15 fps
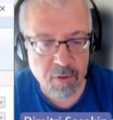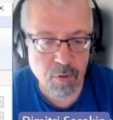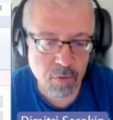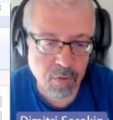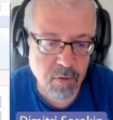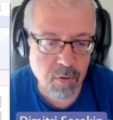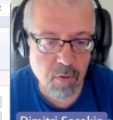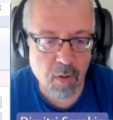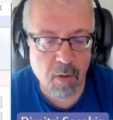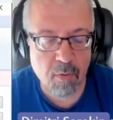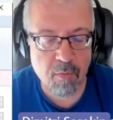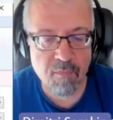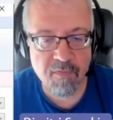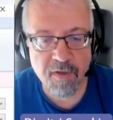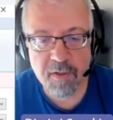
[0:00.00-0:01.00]
measures to
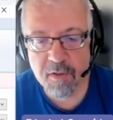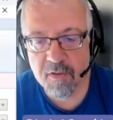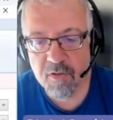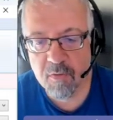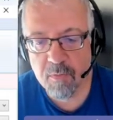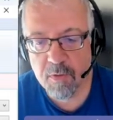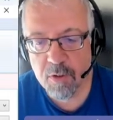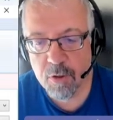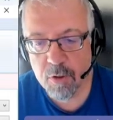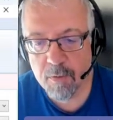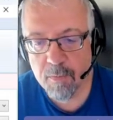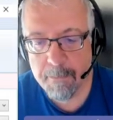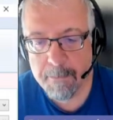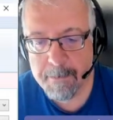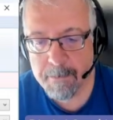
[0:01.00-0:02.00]
our effect
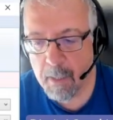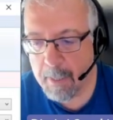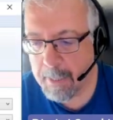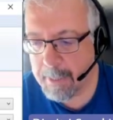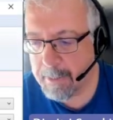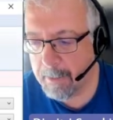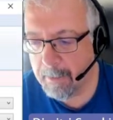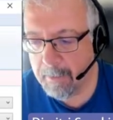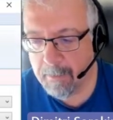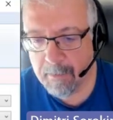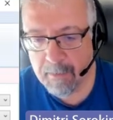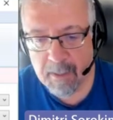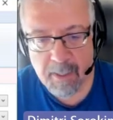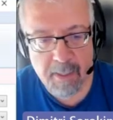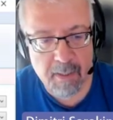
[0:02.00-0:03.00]
transformation.
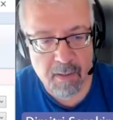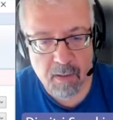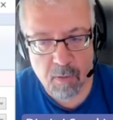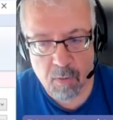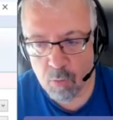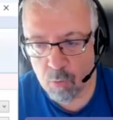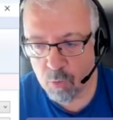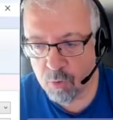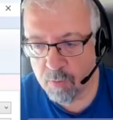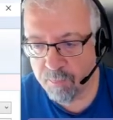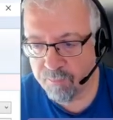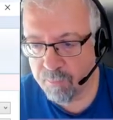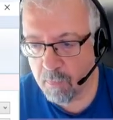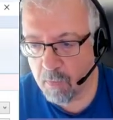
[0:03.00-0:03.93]
Very good.